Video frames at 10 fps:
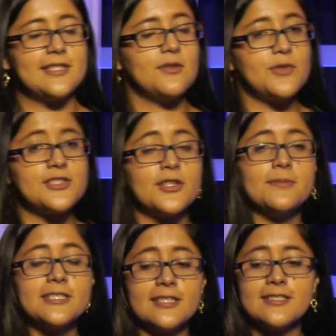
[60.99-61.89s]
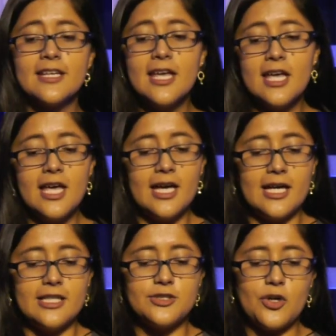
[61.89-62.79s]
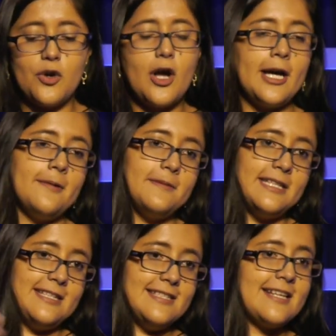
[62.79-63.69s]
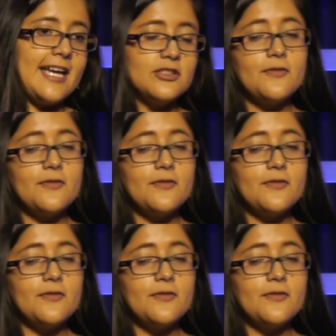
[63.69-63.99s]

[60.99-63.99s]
with services. So in this kind